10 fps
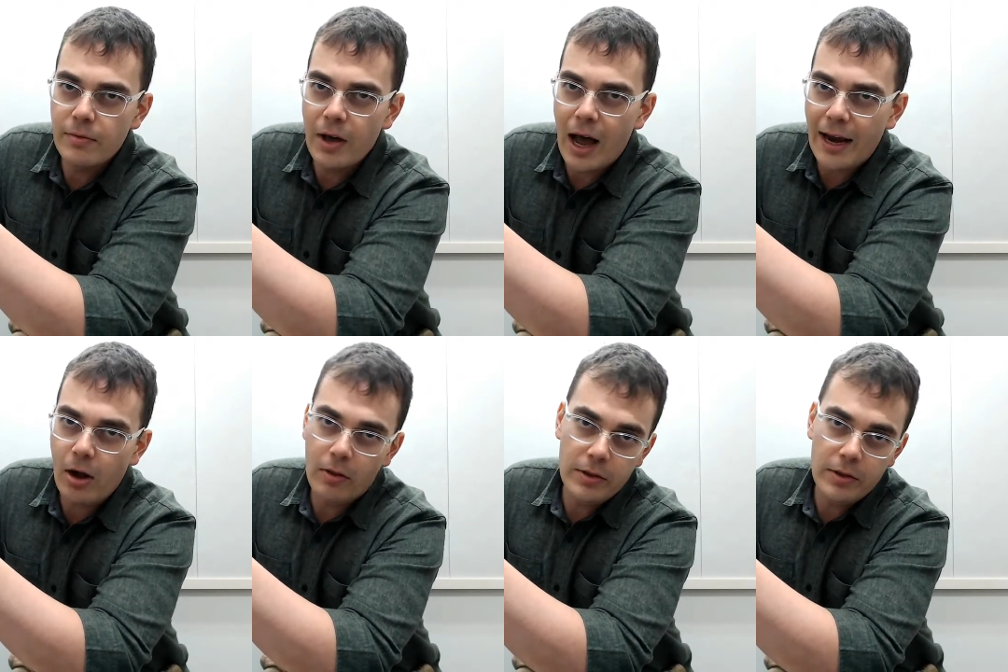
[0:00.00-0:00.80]
I
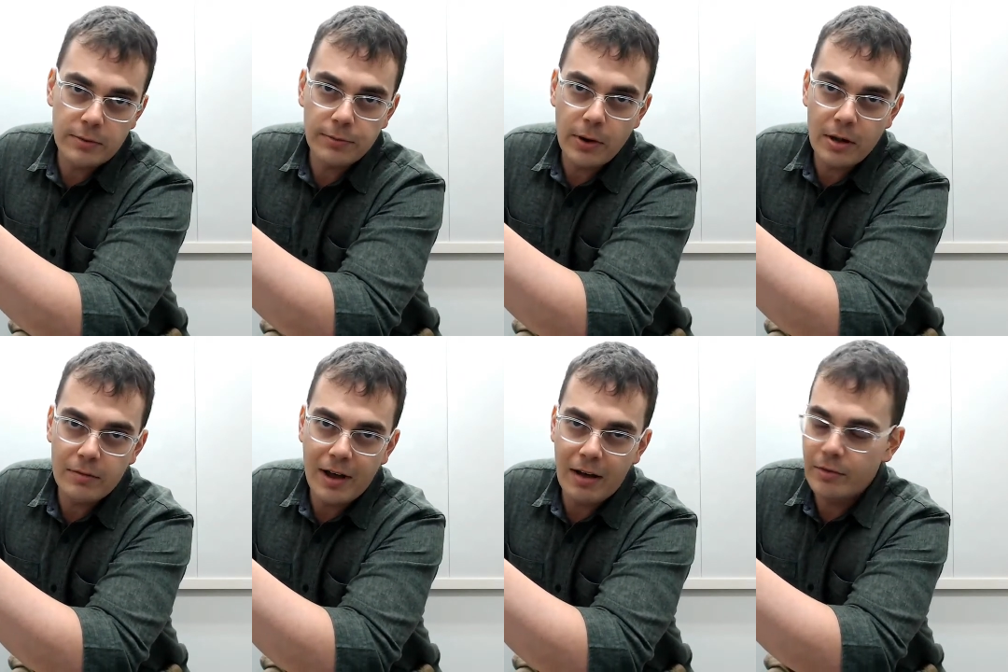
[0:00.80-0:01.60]
call this the front of the
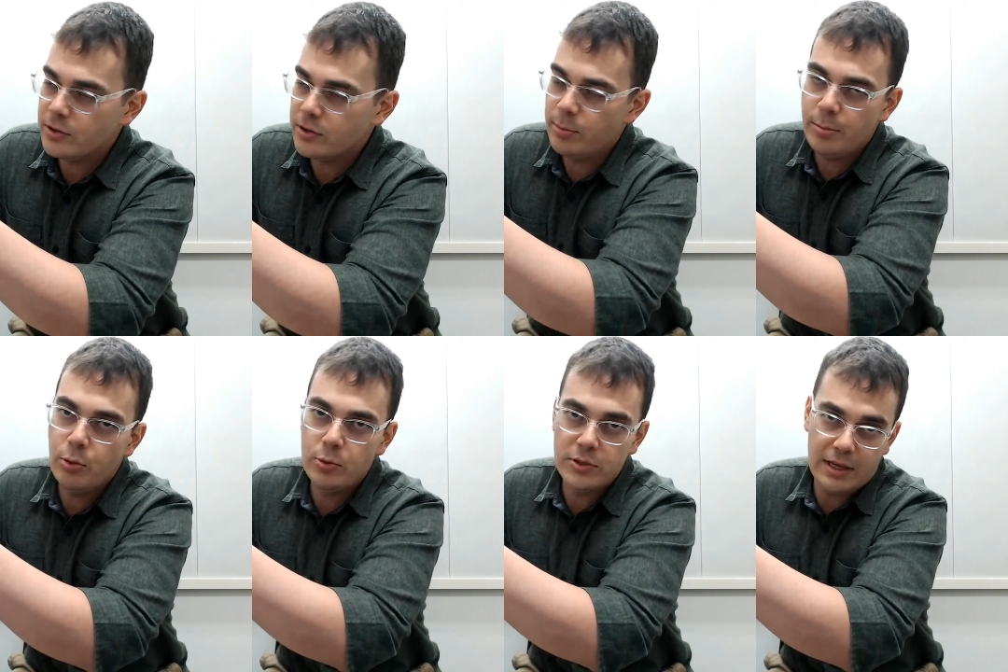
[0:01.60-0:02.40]
valve. There's some people
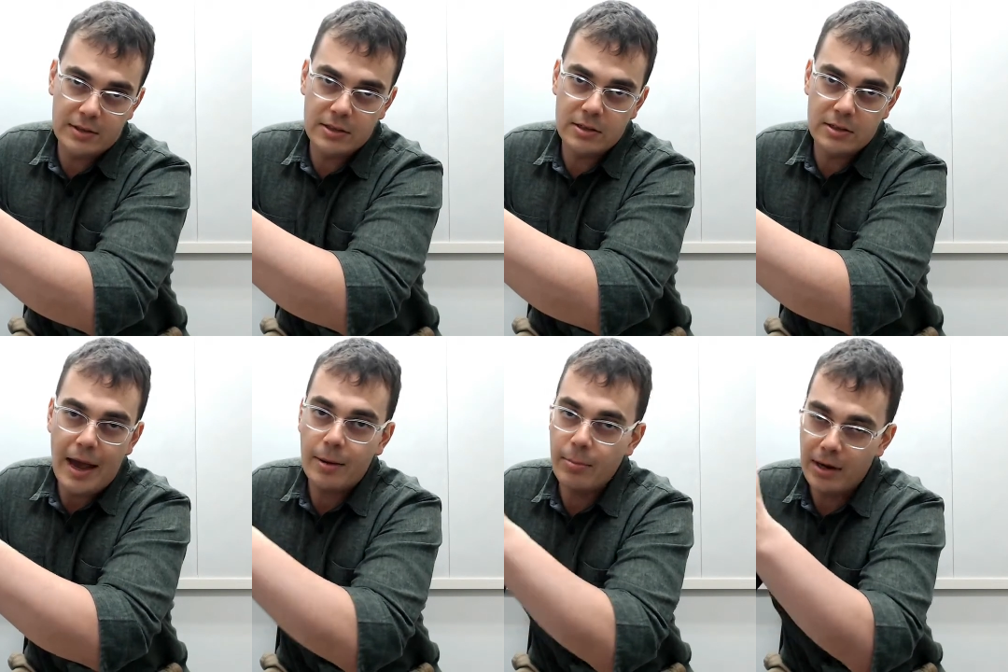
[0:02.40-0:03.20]
who say this is the
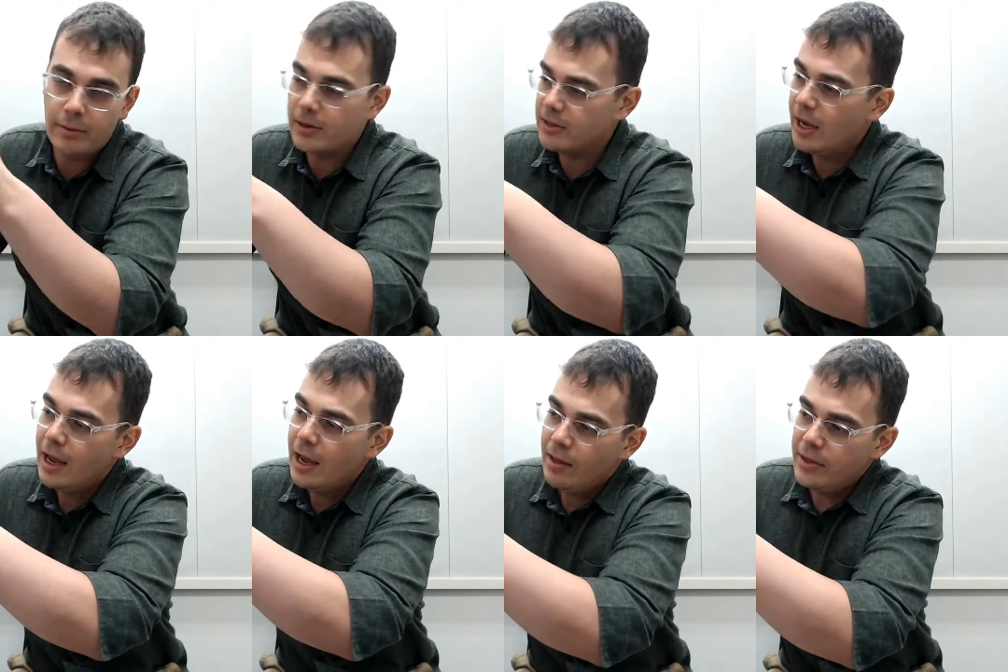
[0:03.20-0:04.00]
back, but anyways,
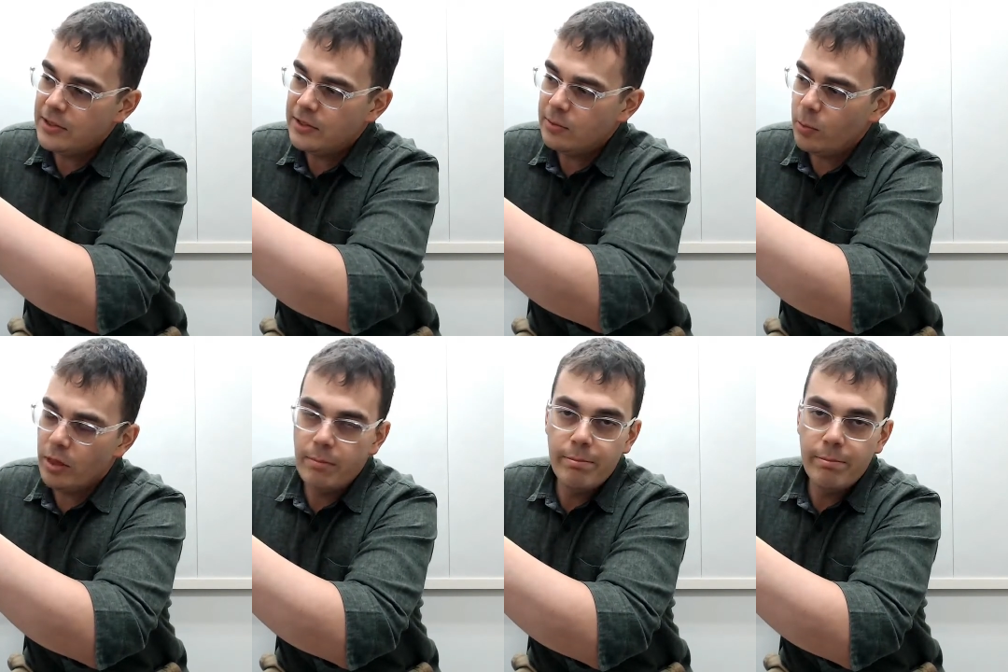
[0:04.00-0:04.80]
this is where the
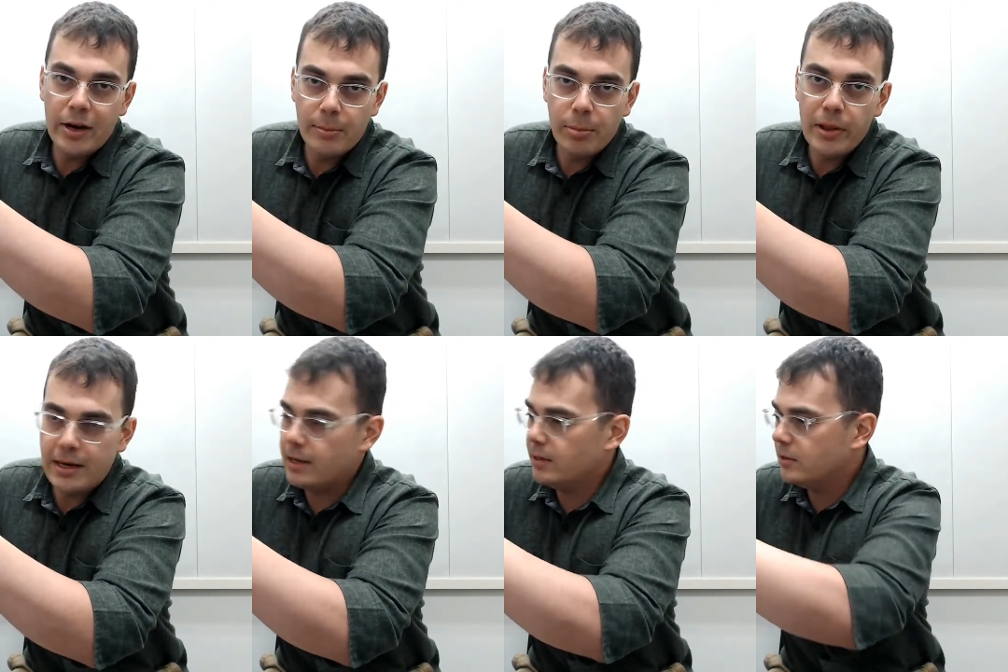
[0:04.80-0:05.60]
bearing plate
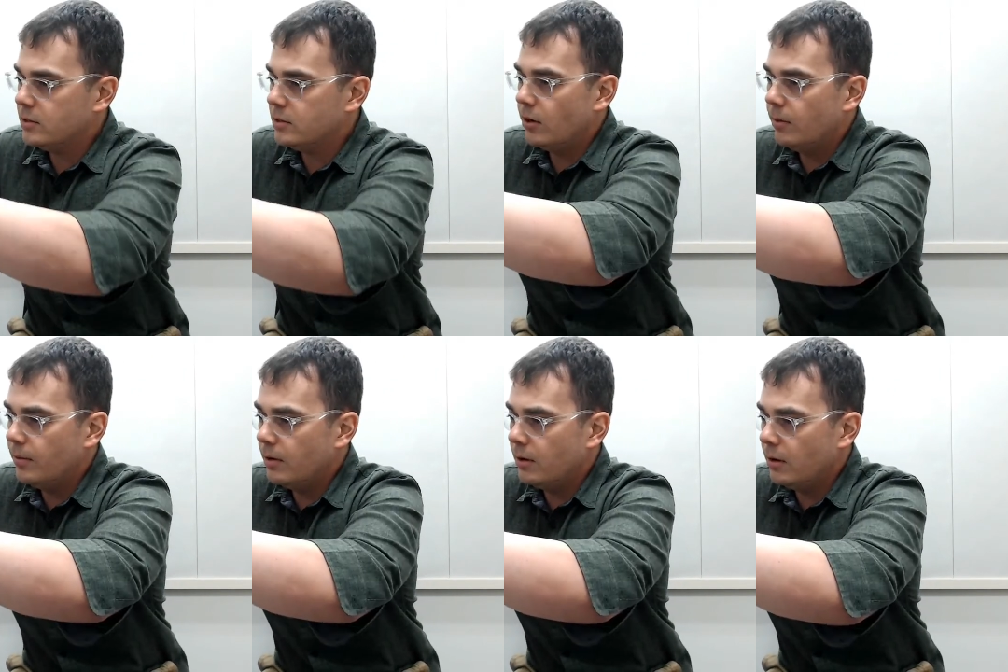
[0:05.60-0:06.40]
is. So
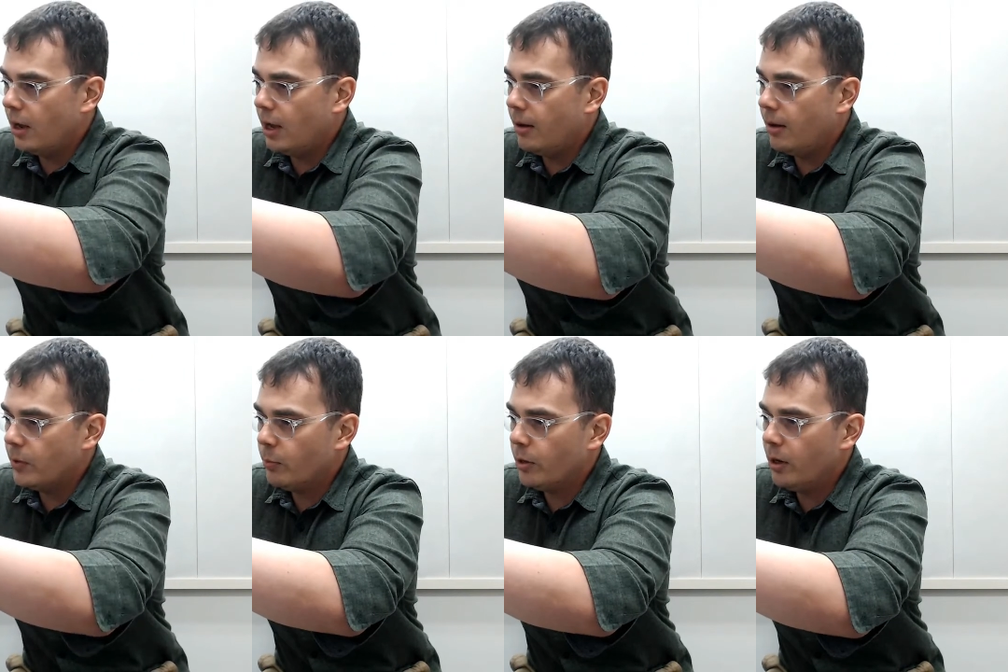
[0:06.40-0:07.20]

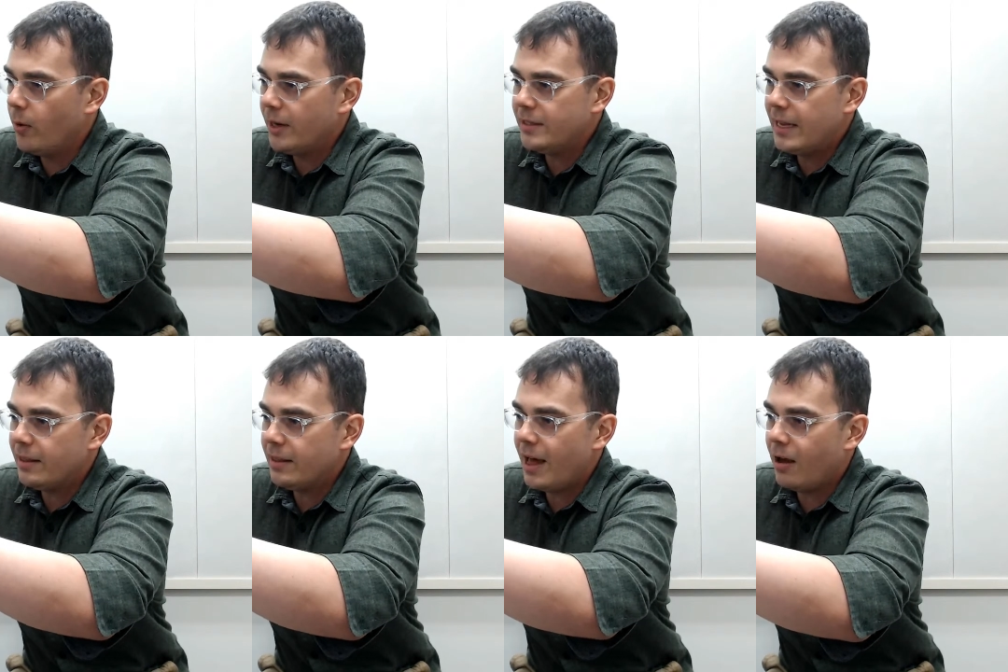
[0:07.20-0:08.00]
we're gonna wanna take
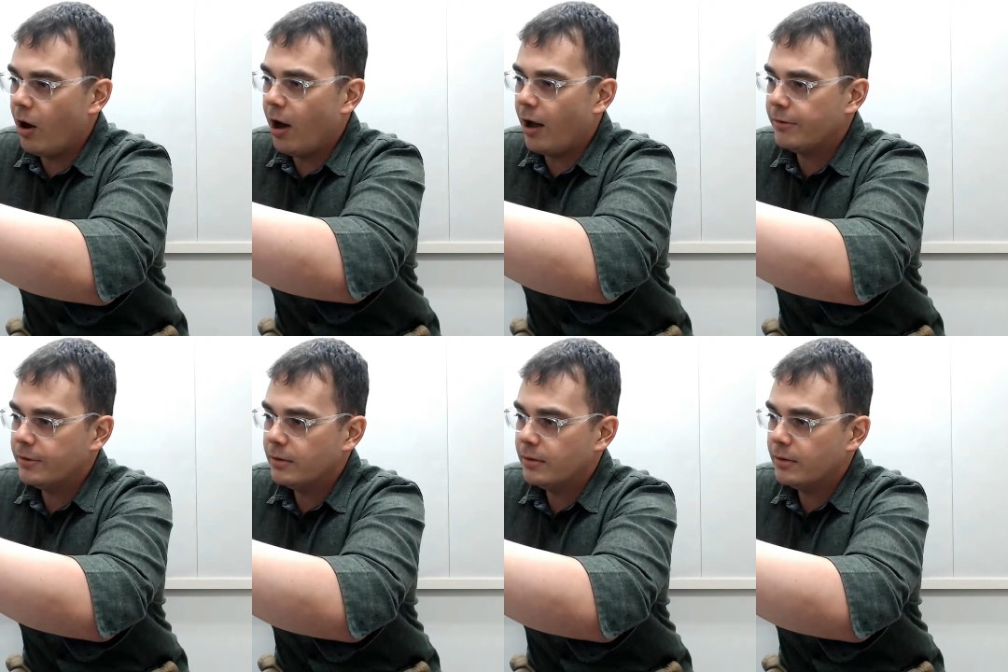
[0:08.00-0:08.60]
that off.